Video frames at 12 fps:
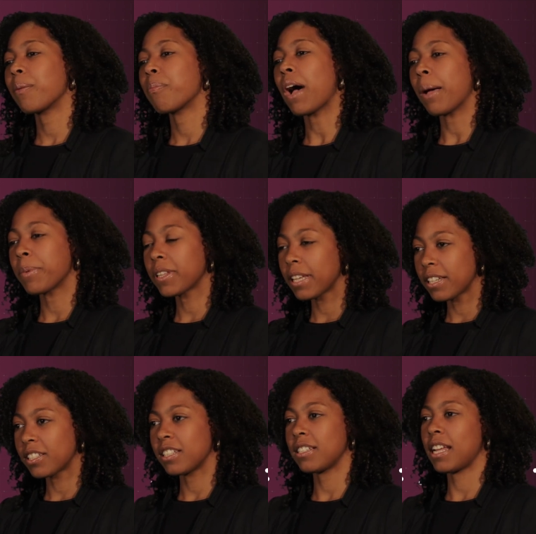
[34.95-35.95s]

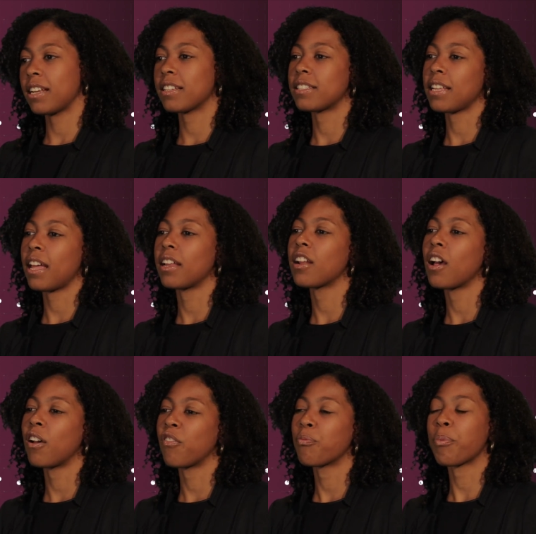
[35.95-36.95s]
population data set
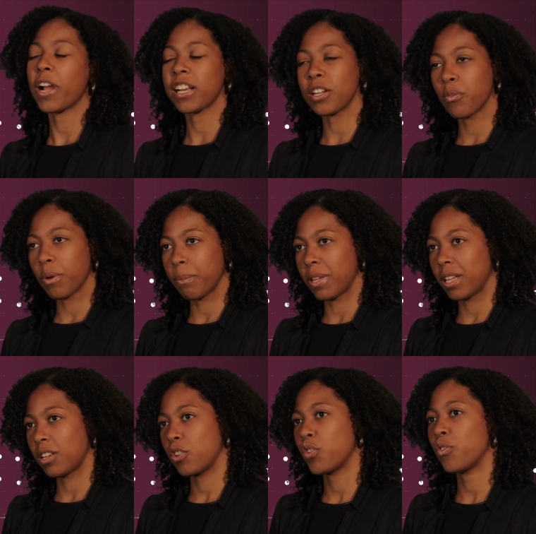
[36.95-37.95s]
of pregnant women
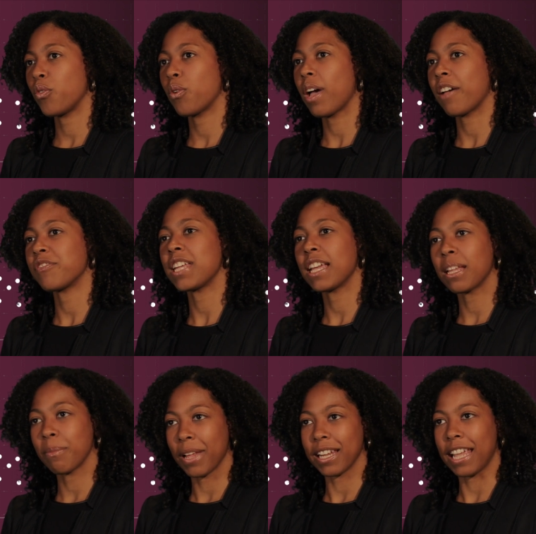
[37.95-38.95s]
who have taken
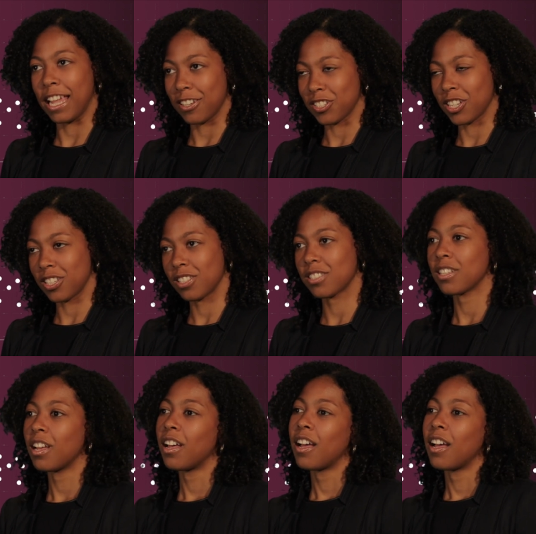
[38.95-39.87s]
medications,